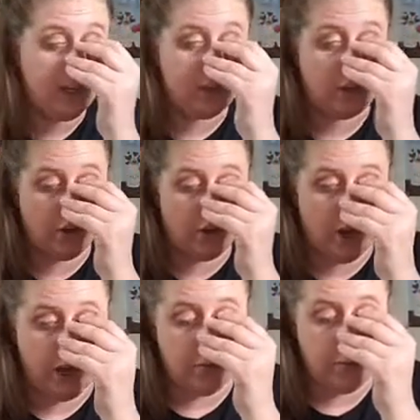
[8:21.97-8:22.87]
So
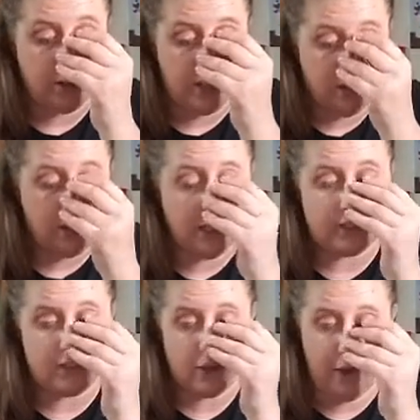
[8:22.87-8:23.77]
I will let you
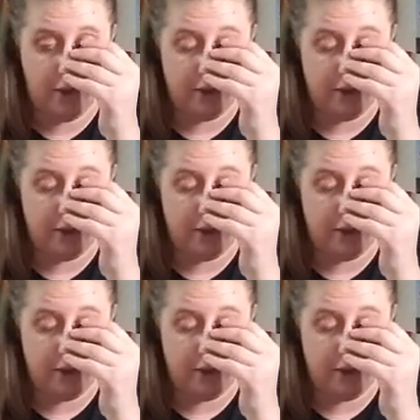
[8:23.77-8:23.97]
guys know how